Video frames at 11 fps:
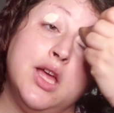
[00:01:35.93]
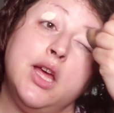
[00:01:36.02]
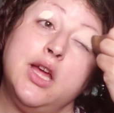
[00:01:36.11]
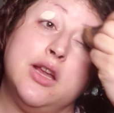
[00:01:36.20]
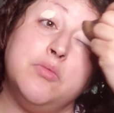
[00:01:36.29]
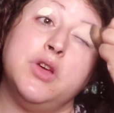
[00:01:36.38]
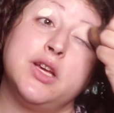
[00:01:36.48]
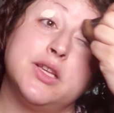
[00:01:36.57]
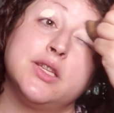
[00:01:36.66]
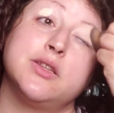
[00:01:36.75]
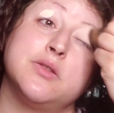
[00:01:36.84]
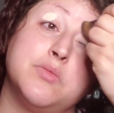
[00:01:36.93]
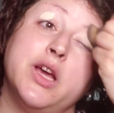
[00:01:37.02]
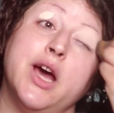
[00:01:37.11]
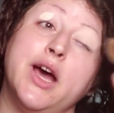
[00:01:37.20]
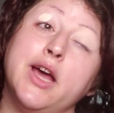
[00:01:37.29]
and it makes my
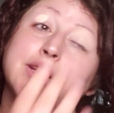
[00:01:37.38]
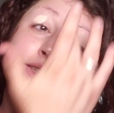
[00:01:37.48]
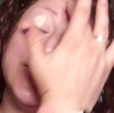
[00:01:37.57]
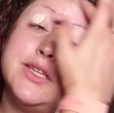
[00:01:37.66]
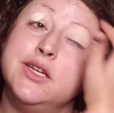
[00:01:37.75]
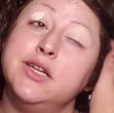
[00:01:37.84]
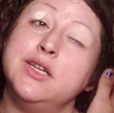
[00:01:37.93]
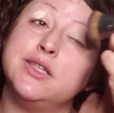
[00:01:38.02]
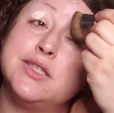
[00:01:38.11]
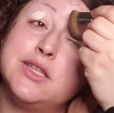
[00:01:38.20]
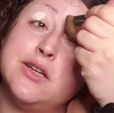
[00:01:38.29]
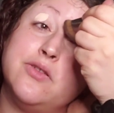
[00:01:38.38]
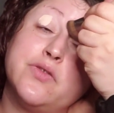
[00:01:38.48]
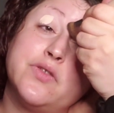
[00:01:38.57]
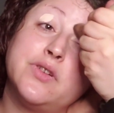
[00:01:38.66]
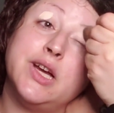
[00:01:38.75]
eyes, instead of
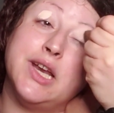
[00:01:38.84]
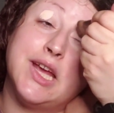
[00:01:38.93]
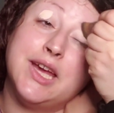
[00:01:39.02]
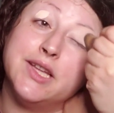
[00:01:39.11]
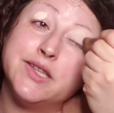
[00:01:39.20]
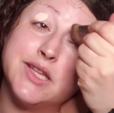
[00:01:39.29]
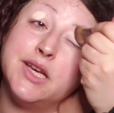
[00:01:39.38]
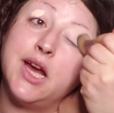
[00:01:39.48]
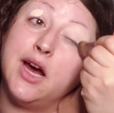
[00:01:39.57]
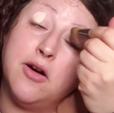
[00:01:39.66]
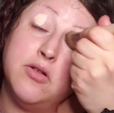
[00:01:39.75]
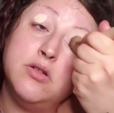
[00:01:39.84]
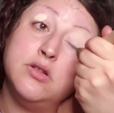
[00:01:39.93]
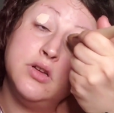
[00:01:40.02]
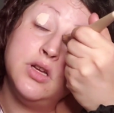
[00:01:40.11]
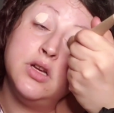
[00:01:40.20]
kind of canceling out
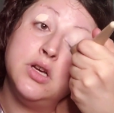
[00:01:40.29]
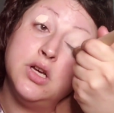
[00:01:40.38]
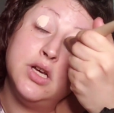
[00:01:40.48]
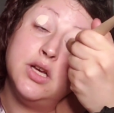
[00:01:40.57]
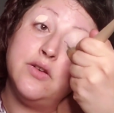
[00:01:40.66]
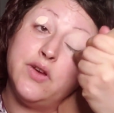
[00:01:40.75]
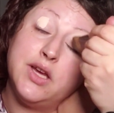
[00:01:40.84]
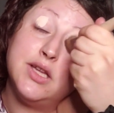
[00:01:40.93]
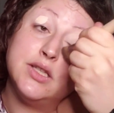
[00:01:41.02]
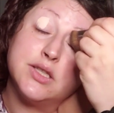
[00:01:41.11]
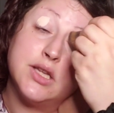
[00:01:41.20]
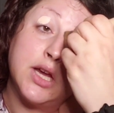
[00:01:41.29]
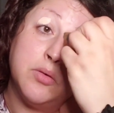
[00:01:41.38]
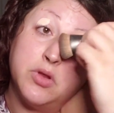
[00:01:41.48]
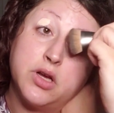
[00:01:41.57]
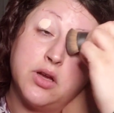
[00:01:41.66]
veins like
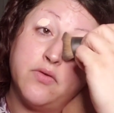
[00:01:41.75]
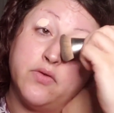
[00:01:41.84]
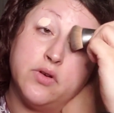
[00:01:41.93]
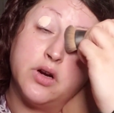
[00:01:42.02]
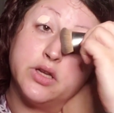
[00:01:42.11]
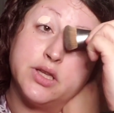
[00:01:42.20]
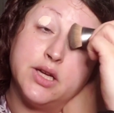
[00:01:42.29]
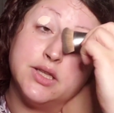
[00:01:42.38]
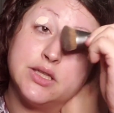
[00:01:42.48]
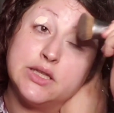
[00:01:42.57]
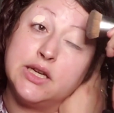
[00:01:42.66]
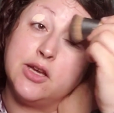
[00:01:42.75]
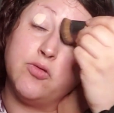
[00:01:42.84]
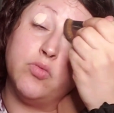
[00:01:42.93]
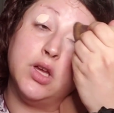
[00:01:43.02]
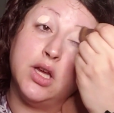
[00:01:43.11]
I'm looking for, it tends to give
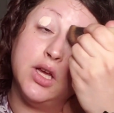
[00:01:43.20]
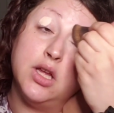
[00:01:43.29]
me